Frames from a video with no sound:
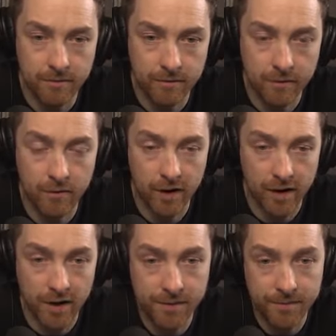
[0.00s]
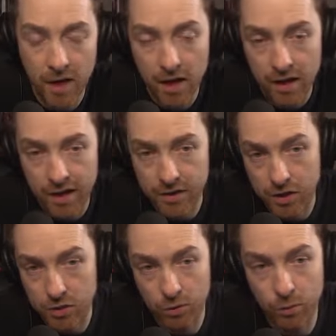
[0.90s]
Very nice. It's
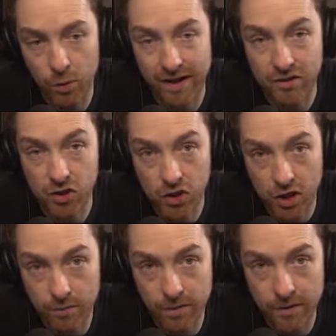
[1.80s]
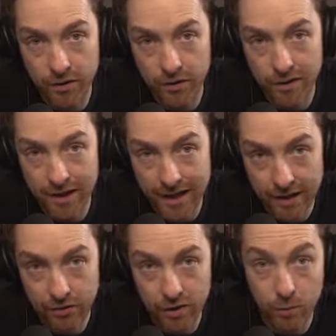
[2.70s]
also worth pointing out, some of the late
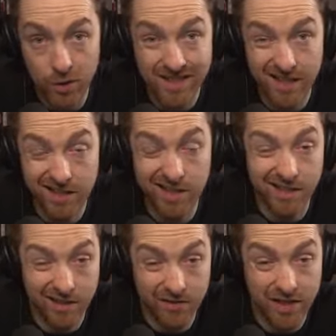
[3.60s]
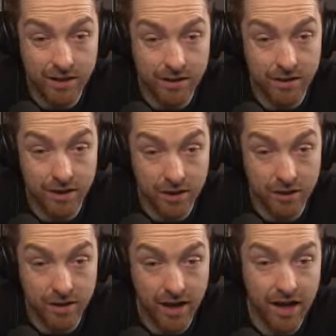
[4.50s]
3.6 did have a digital
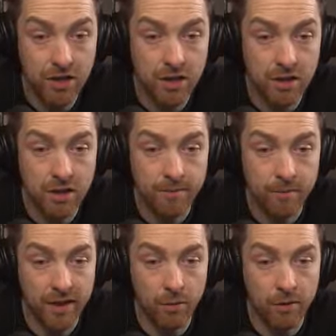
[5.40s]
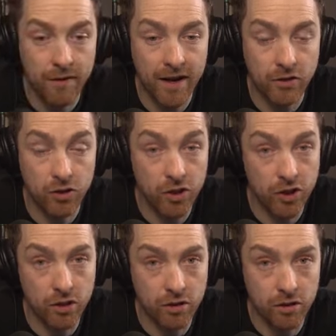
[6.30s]
dash, but they would have had the
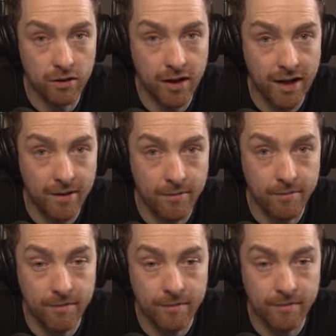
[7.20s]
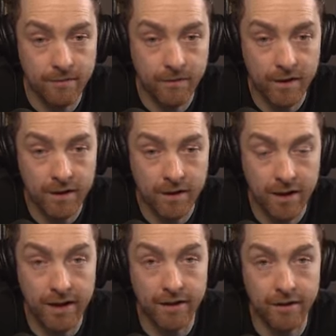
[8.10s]
traditional
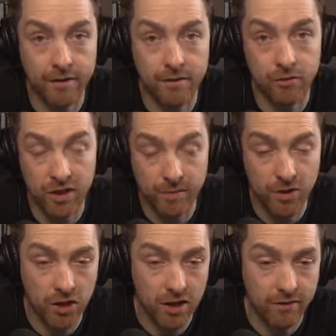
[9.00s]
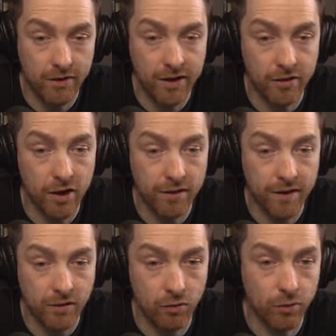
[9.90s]
gear transmission lever here, not
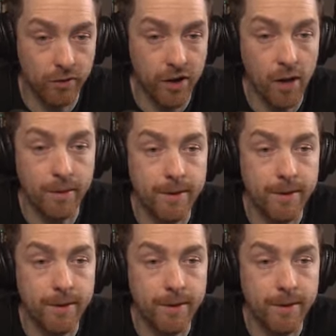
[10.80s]
this rotary knob.